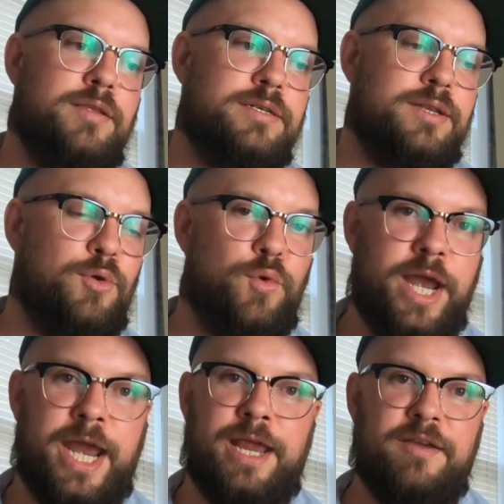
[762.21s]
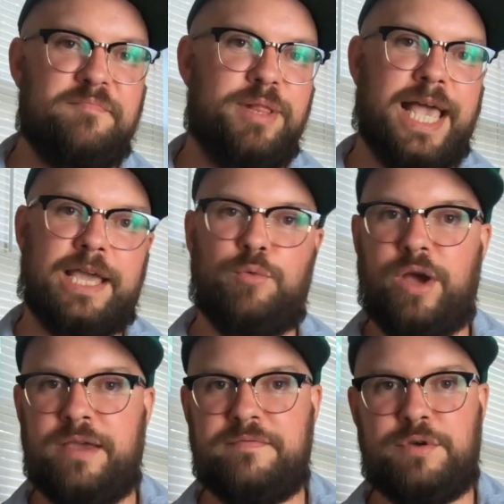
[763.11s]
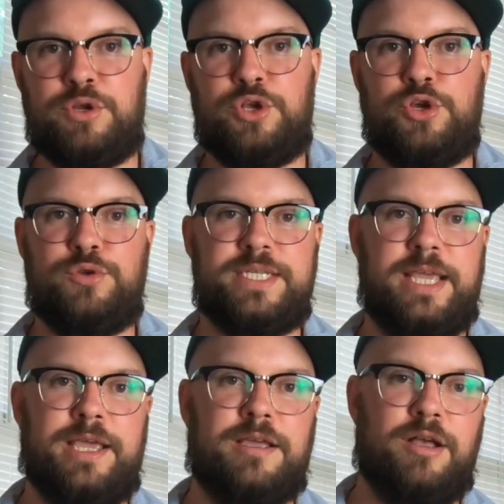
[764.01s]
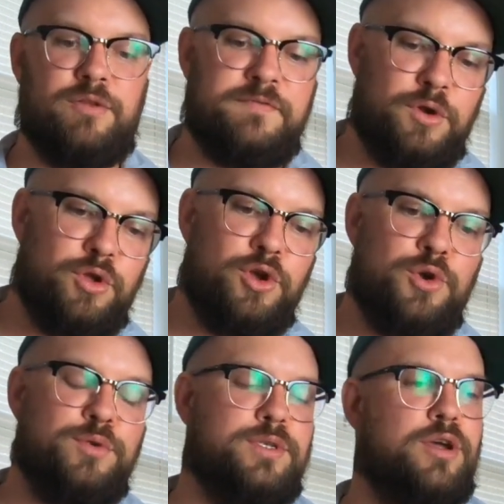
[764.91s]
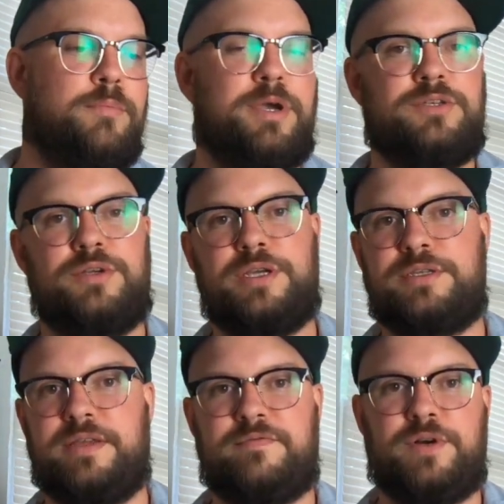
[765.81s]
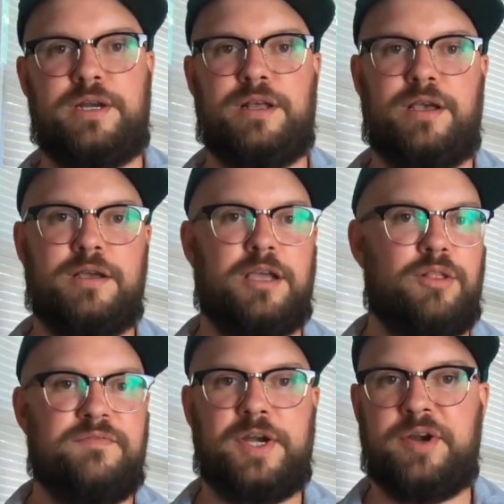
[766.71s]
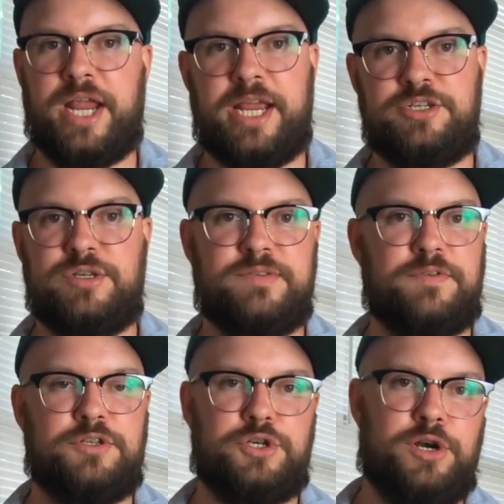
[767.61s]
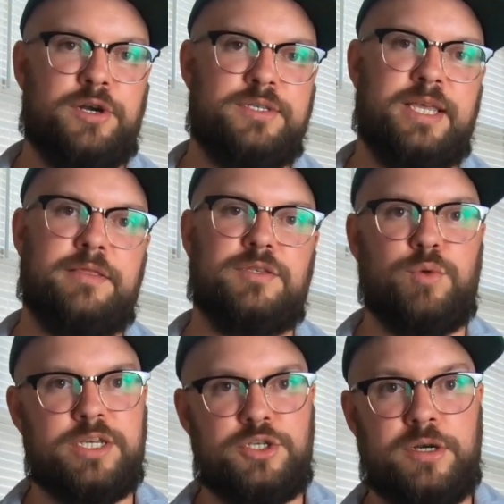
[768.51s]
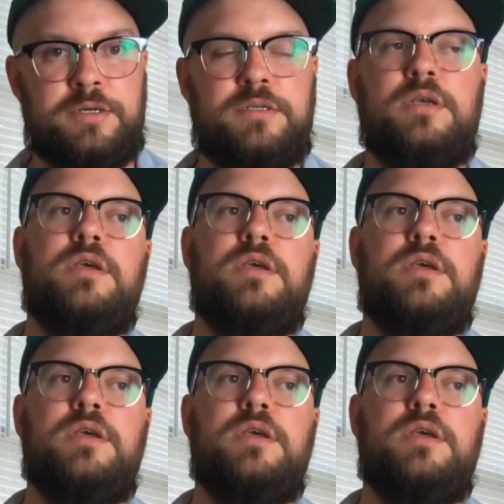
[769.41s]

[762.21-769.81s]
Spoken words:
There's an array of black and white photos and color photos on a bunch of different color variations for the shirts and the sweatshirts.